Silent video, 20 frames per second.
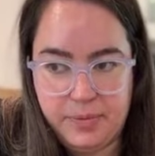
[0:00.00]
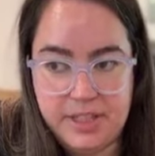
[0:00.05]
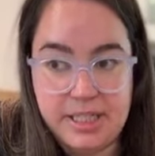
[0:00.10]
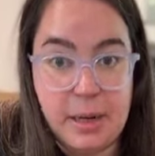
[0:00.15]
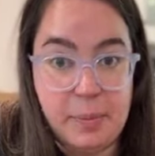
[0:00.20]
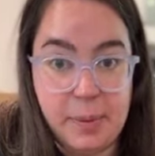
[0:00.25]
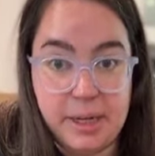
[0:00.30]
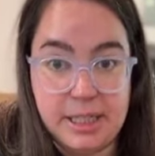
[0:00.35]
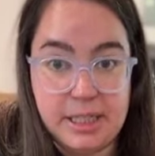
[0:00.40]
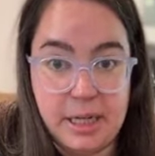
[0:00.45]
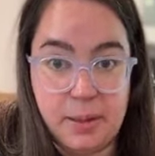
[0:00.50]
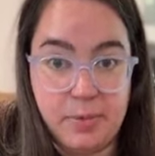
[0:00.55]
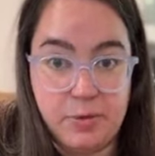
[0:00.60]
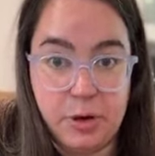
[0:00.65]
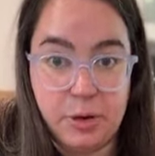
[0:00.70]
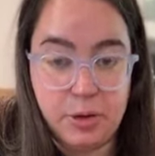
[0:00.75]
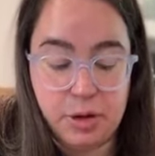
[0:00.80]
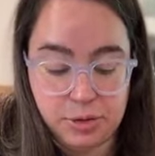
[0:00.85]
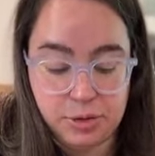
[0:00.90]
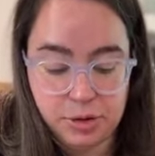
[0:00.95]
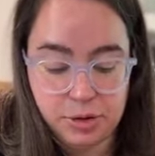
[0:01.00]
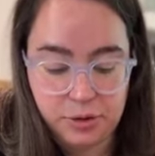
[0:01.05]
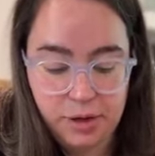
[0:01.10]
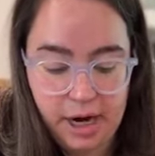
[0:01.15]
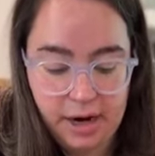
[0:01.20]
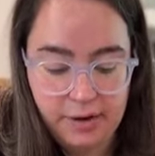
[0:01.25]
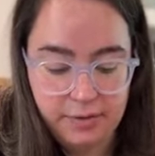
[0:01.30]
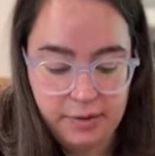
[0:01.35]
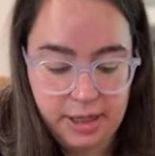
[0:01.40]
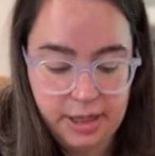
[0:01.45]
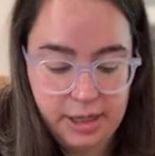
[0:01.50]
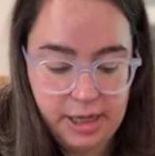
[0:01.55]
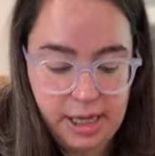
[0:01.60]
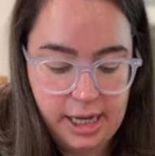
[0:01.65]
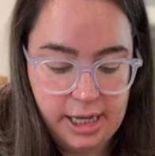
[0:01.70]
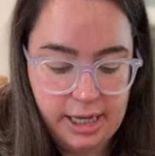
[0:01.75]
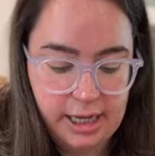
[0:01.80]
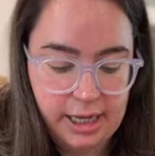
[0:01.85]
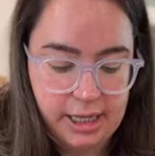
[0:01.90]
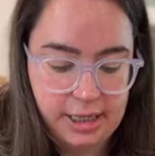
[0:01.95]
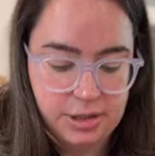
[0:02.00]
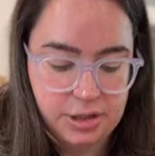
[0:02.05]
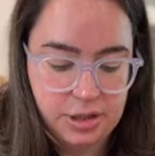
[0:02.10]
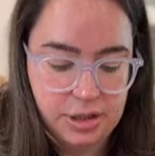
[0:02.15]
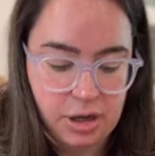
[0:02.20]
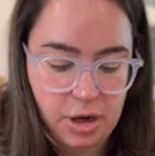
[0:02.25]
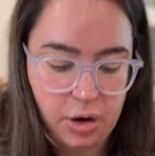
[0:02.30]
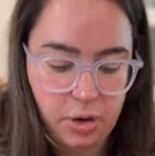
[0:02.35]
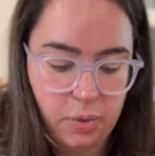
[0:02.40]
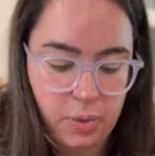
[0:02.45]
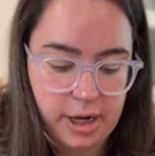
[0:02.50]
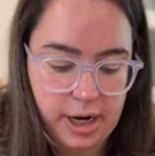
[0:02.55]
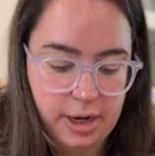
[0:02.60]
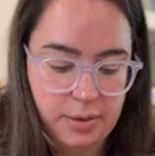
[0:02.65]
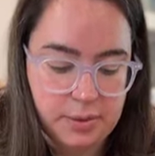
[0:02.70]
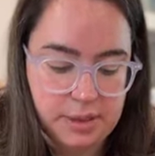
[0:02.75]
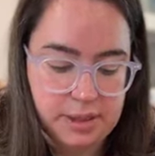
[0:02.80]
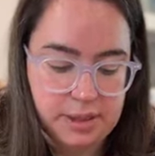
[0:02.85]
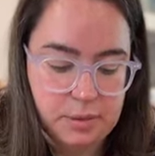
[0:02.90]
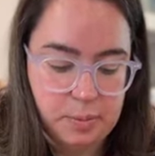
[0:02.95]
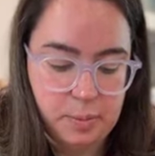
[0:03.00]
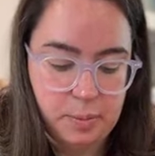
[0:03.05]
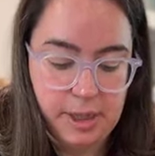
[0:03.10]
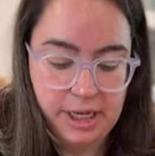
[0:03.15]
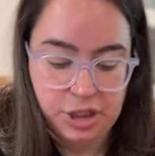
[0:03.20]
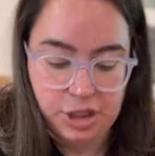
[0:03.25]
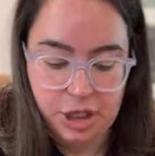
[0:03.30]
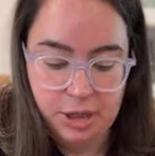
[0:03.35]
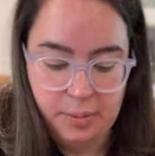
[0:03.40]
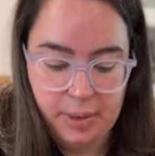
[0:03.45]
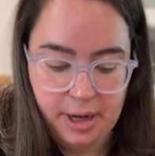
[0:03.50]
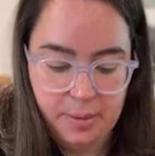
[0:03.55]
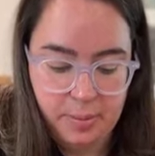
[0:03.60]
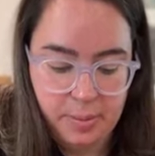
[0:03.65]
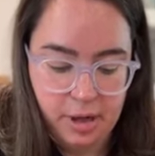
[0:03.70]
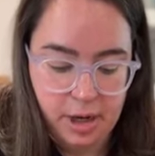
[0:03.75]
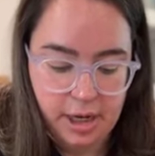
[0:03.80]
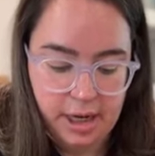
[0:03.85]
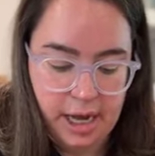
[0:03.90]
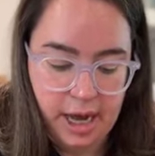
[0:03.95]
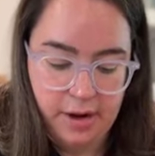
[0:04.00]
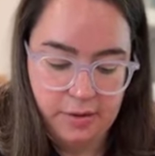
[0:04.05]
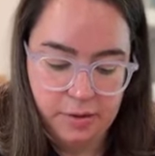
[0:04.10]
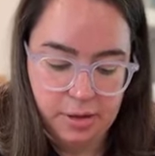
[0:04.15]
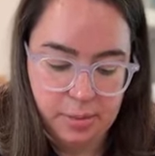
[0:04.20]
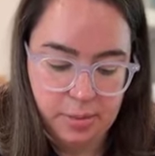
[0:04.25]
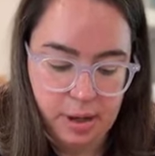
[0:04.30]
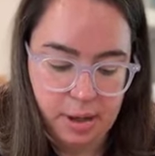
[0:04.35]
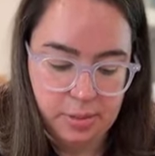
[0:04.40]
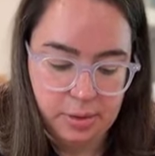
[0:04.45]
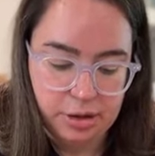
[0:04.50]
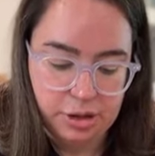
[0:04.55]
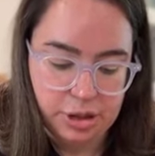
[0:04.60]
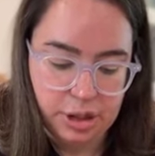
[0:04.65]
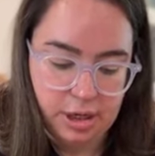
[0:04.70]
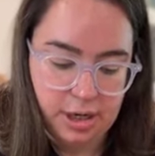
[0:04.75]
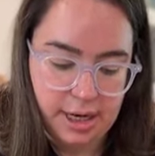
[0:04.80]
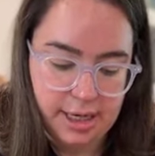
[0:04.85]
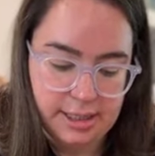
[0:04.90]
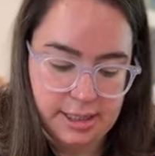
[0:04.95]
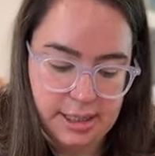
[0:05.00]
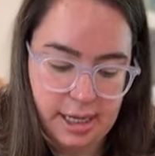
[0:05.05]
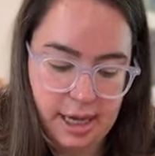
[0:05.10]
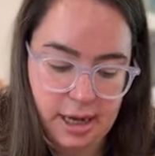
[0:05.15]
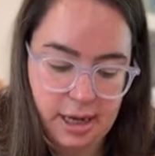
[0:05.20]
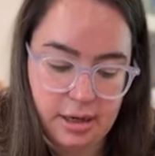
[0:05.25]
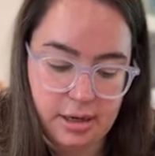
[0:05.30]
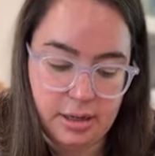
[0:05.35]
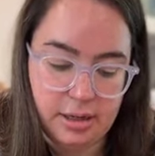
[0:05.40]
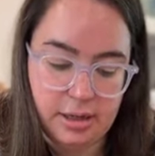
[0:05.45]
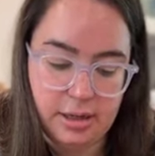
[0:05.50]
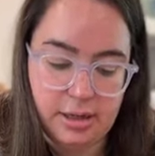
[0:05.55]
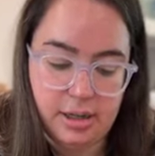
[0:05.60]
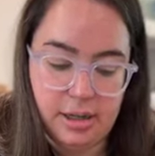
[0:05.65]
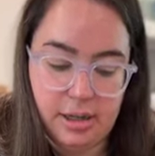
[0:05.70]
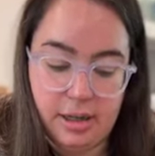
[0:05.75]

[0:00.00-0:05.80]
step-by-step photos for everything. And so when I was pitching my book, every publisher, I said,